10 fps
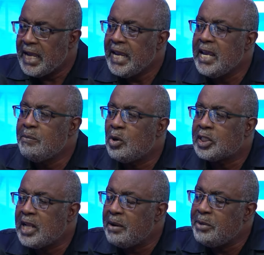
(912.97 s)
it
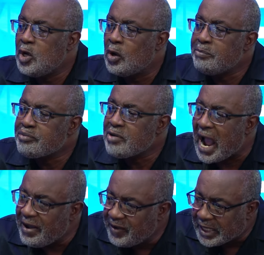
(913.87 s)
must not be done
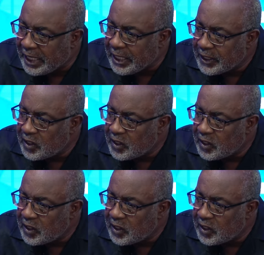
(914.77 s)
privately